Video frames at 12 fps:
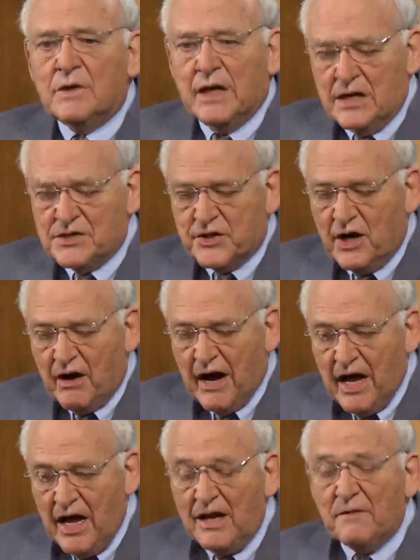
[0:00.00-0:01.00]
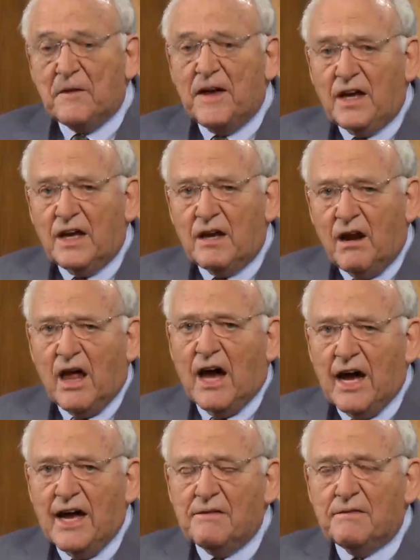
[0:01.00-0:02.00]
Is there anything in
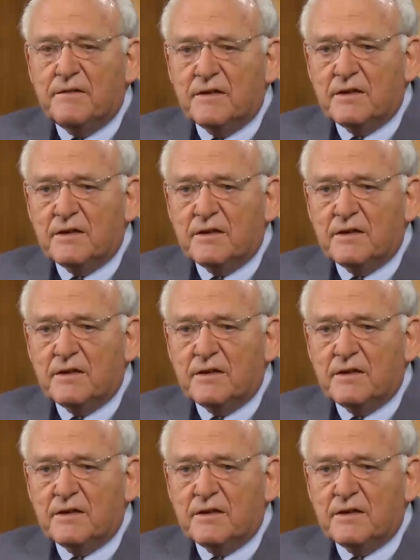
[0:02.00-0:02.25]
life